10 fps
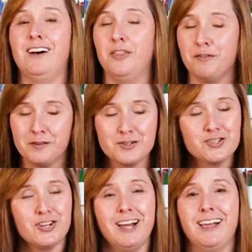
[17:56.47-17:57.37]
on the
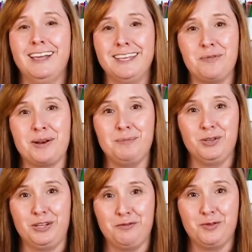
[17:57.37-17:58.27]
first try, I get what I'm
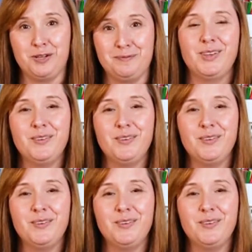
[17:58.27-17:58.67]
looking for.